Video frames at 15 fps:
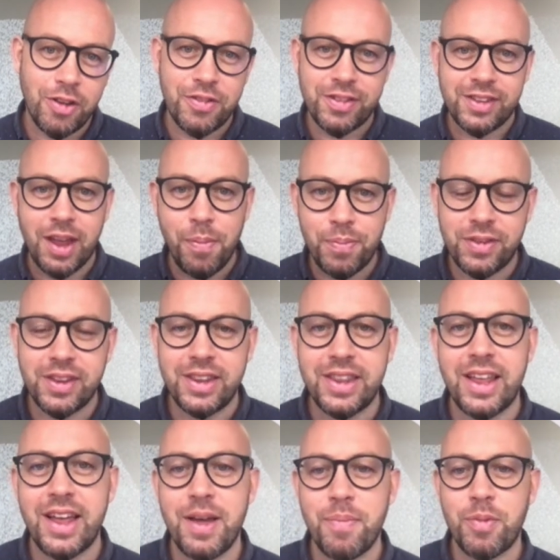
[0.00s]
of steps in
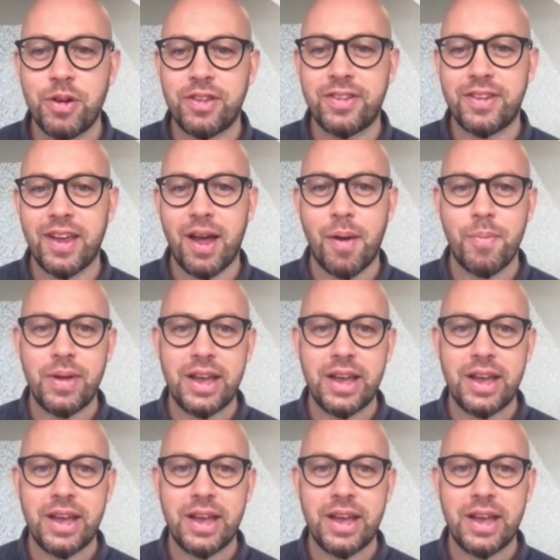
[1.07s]
there, but um,